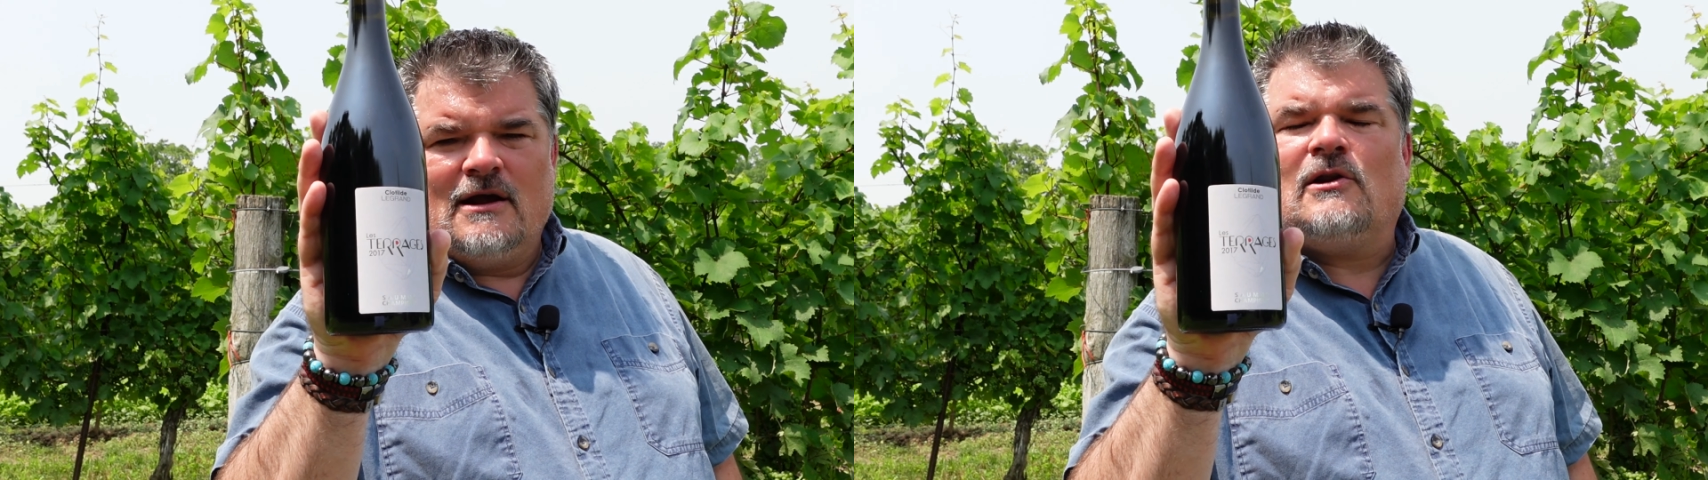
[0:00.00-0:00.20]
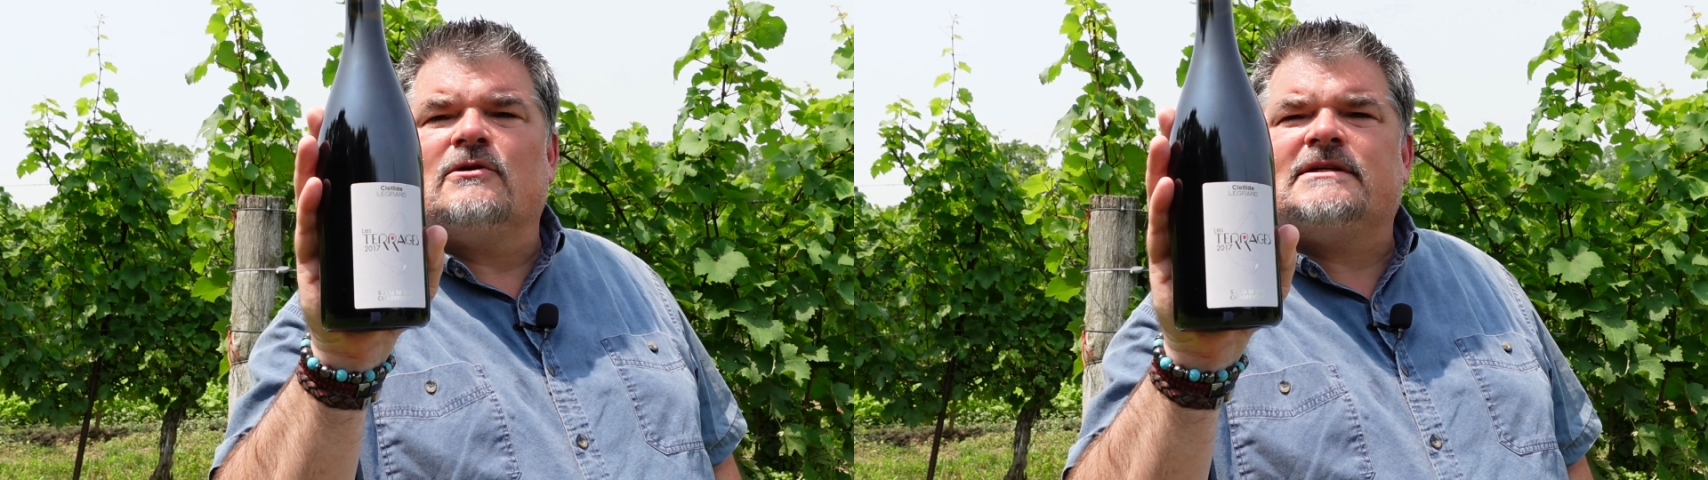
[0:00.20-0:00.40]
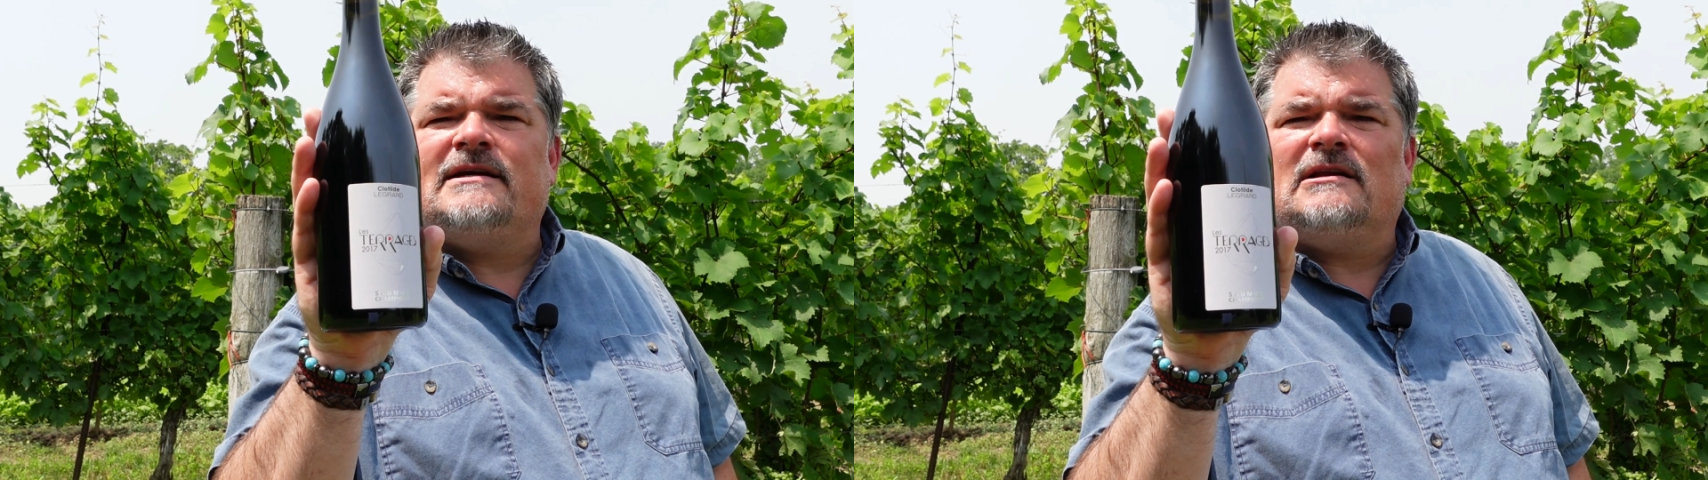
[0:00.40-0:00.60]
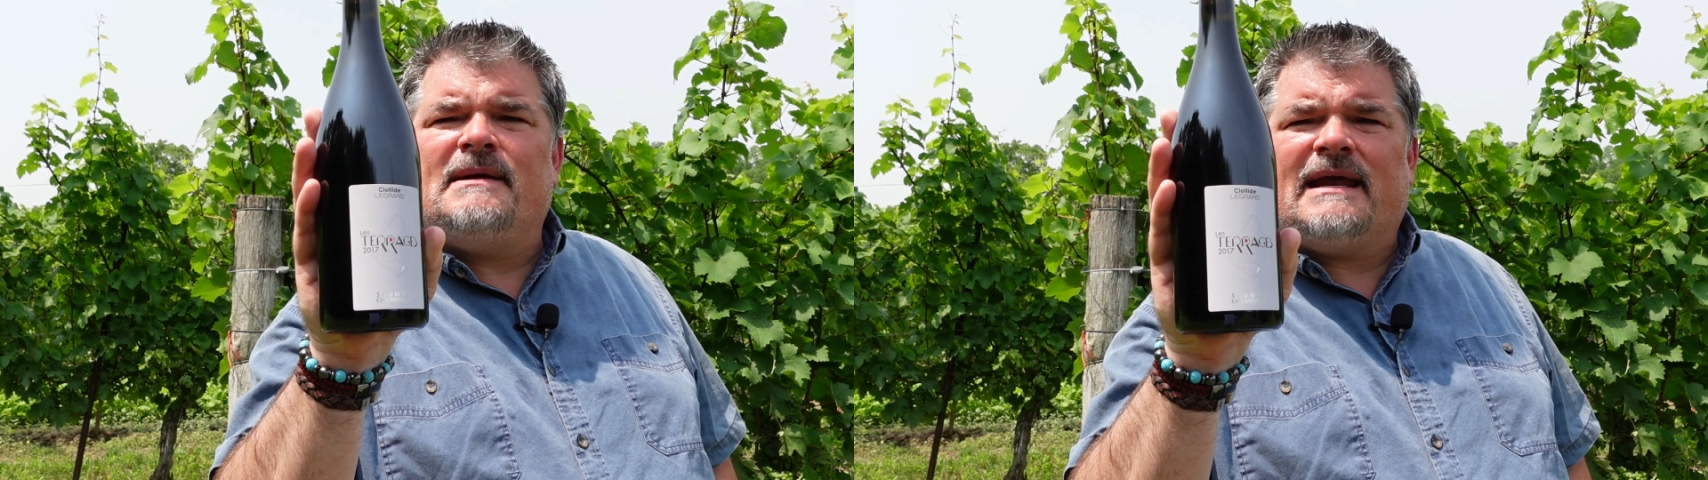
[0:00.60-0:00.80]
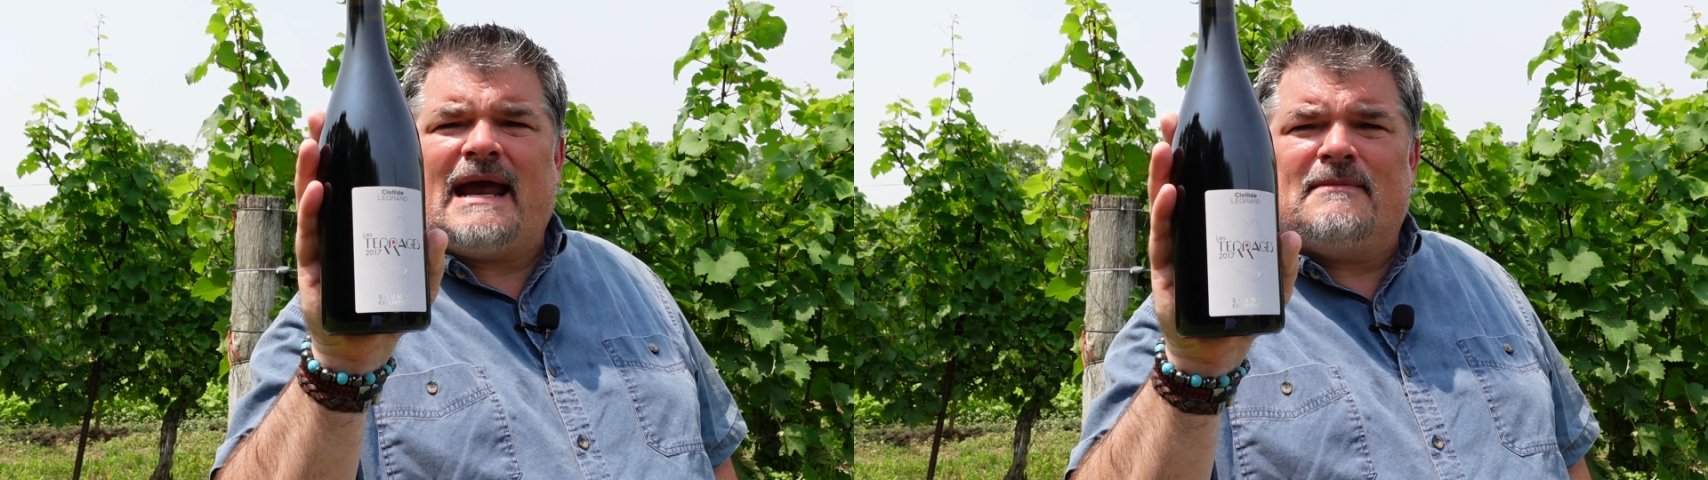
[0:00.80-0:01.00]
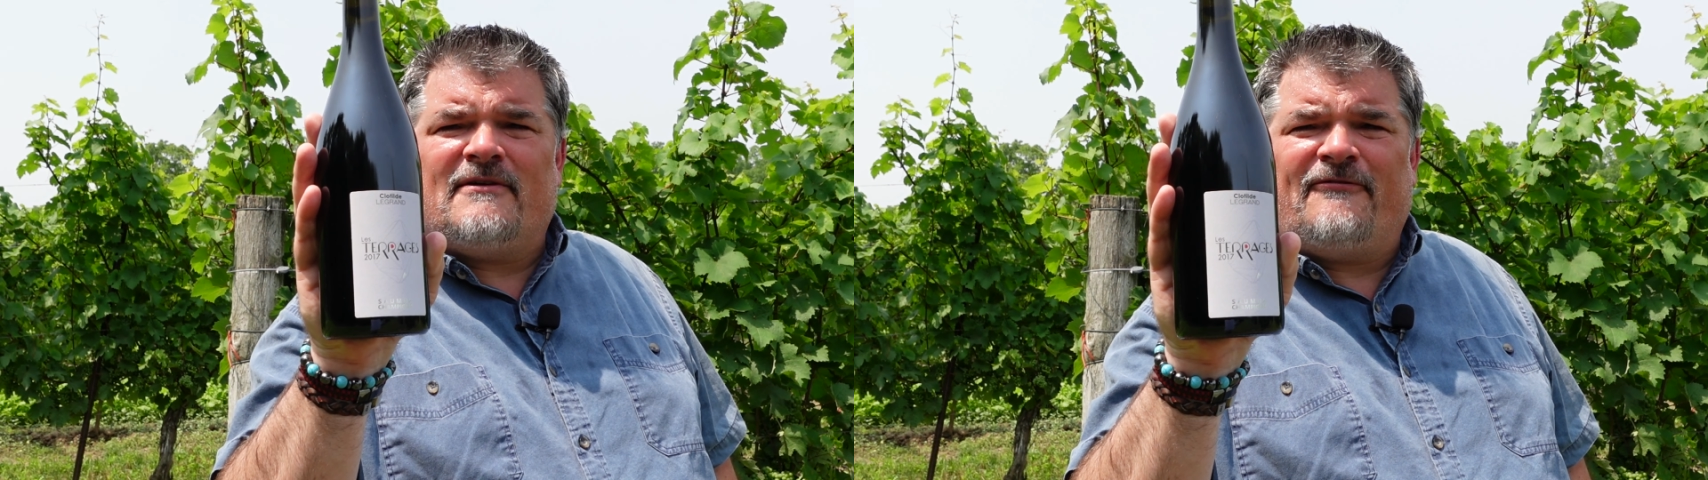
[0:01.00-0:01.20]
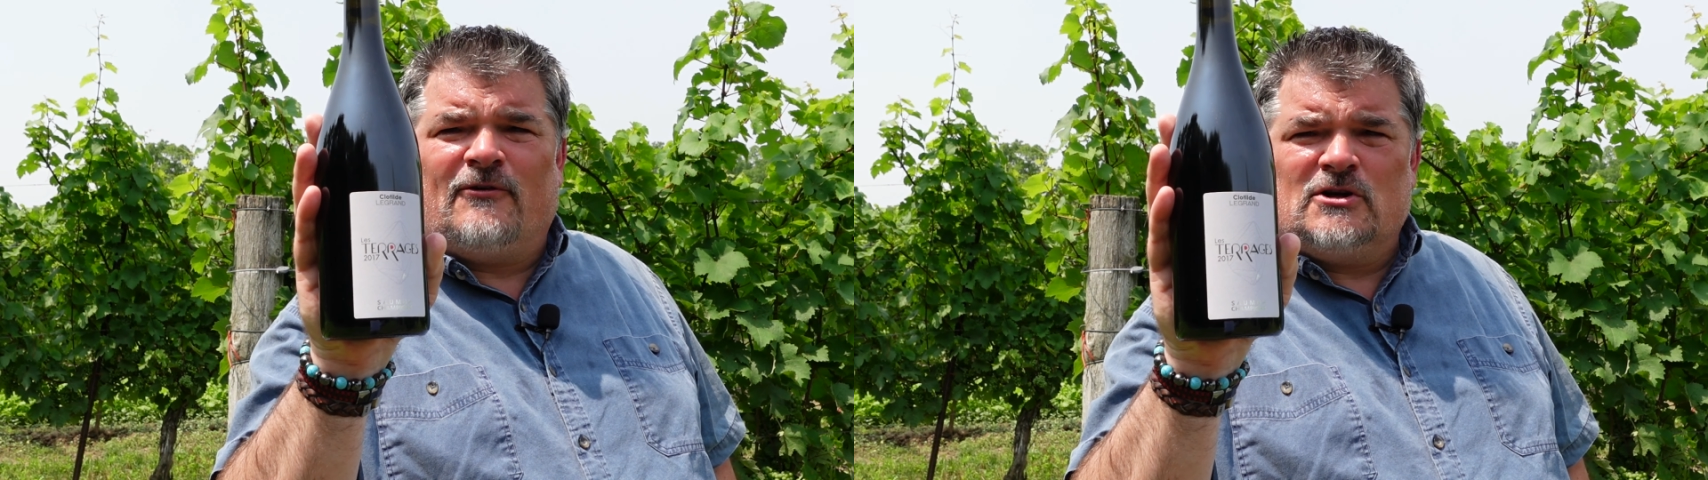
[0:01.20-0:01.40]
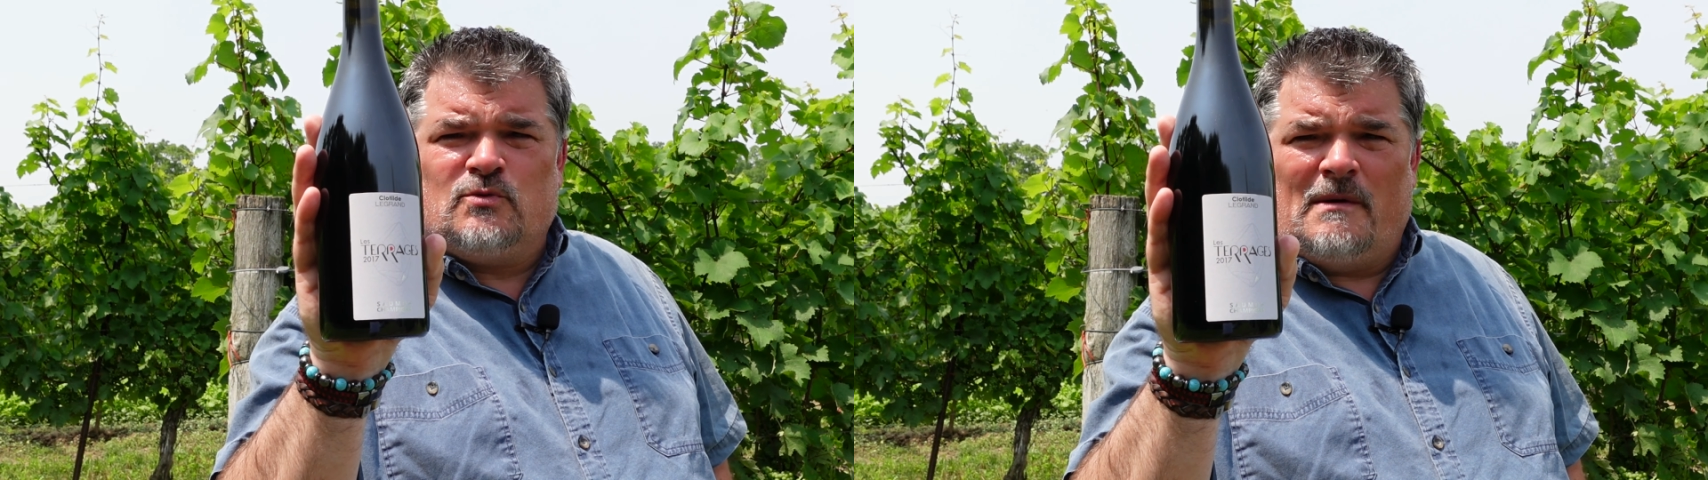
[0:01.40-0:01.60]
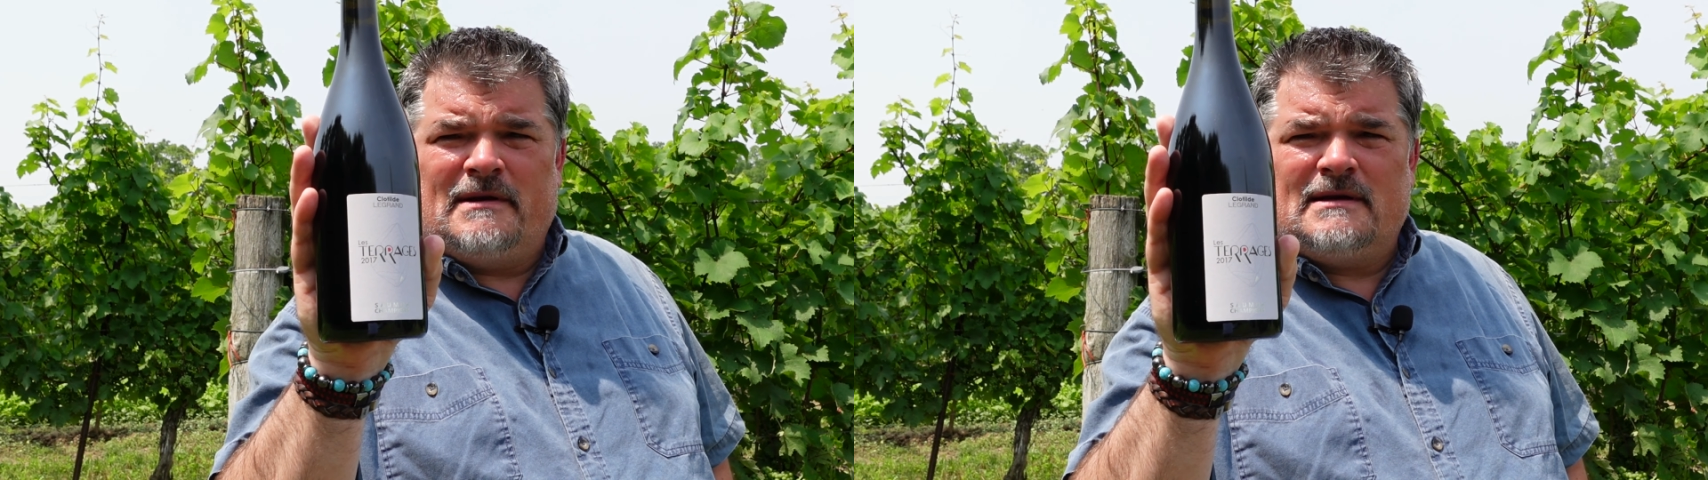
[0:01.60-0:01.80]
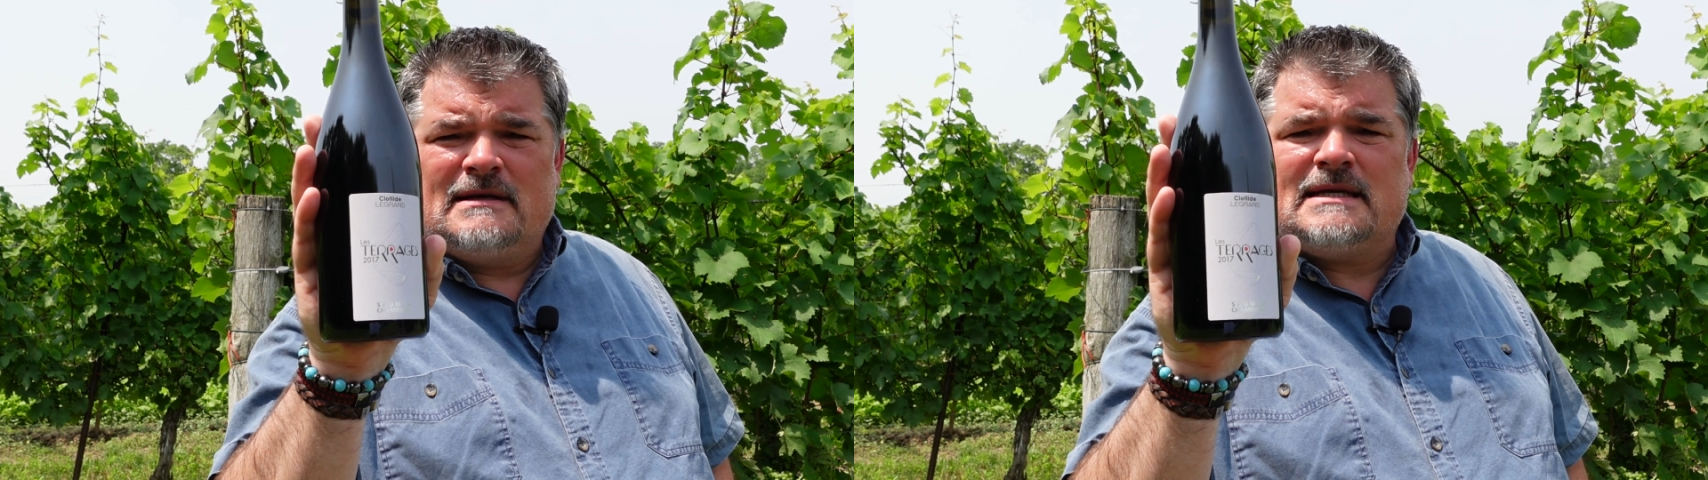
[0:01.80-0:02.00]
Clotilde became the first
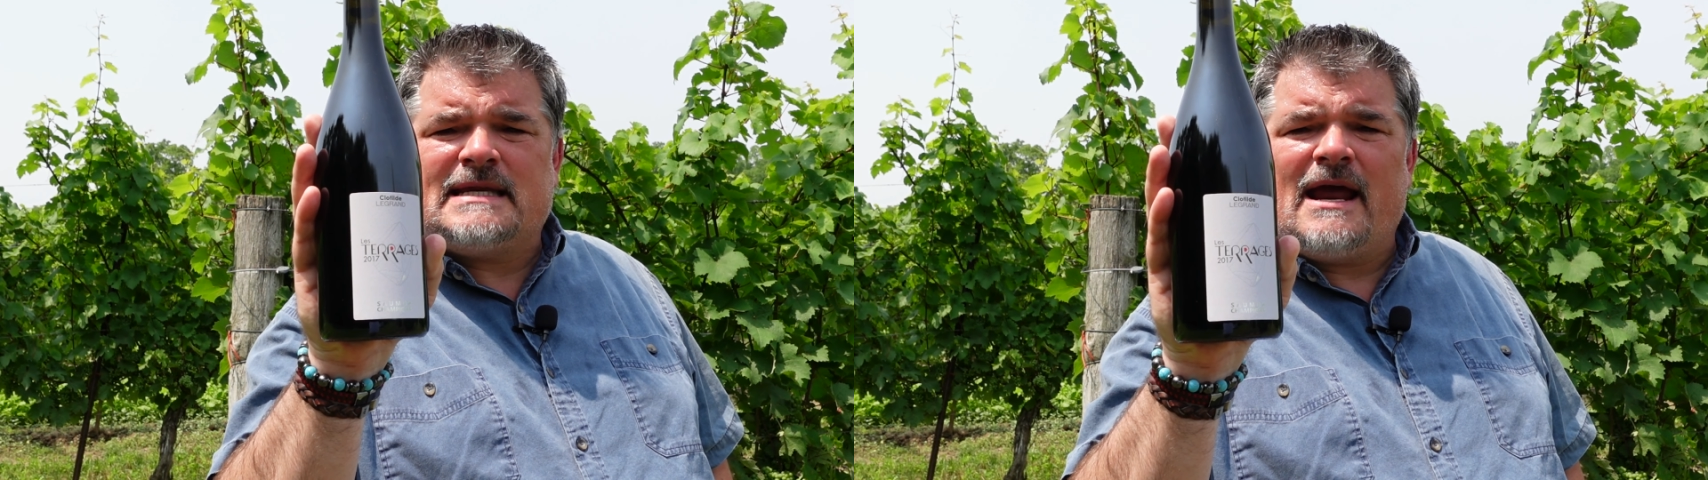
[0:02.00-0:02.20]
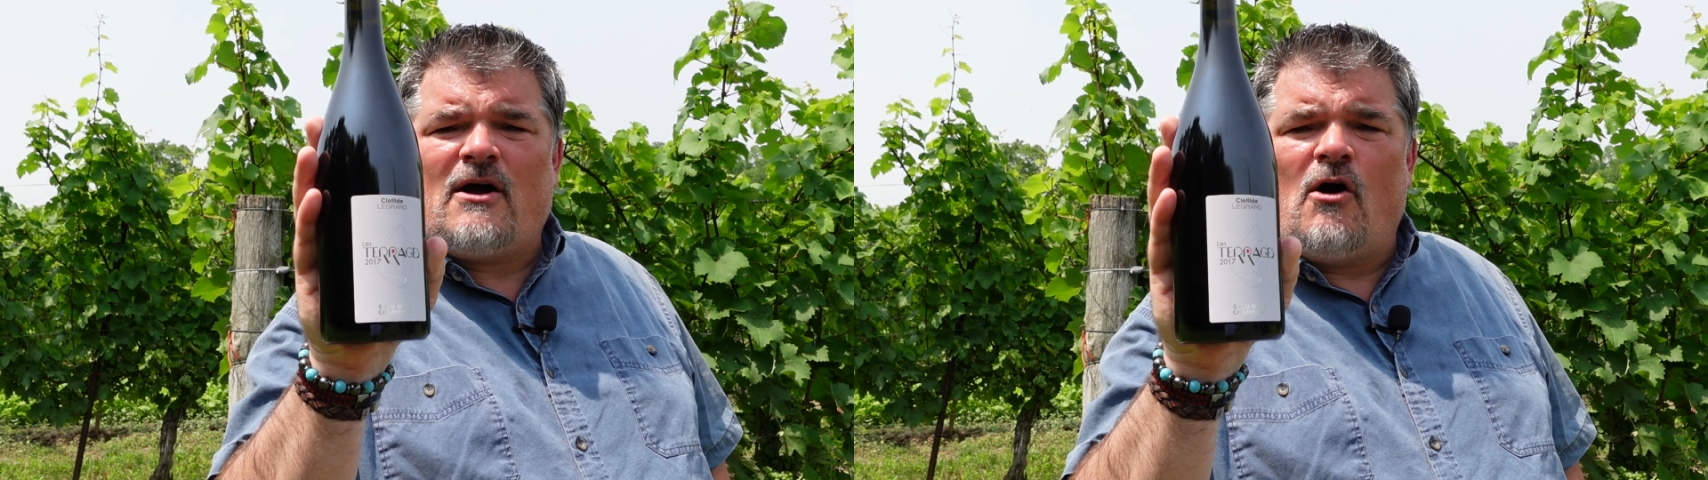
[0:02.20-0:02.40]
woman to take